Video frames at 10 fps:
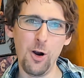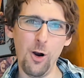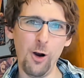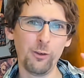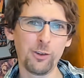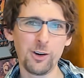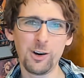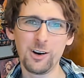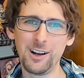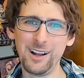
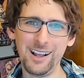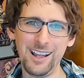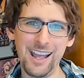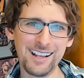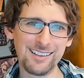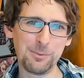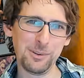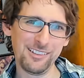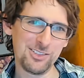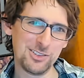over
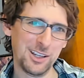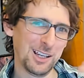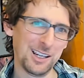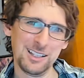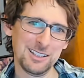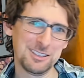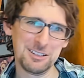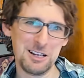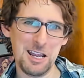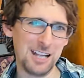expositioning
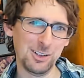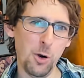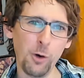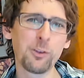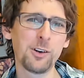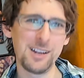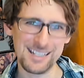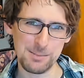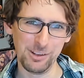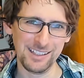and over
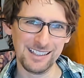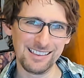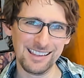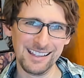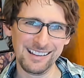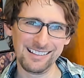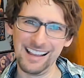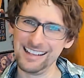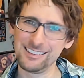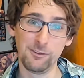explaining things
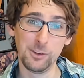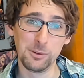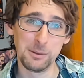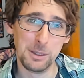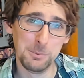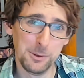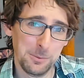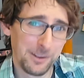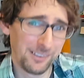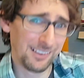and confusing people
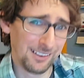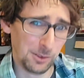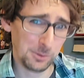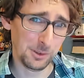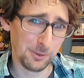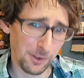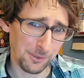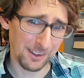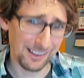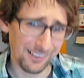because the Dune universe
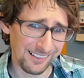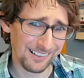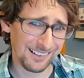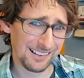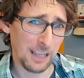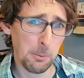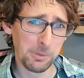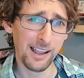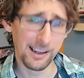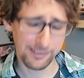is
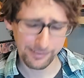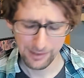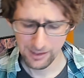complex.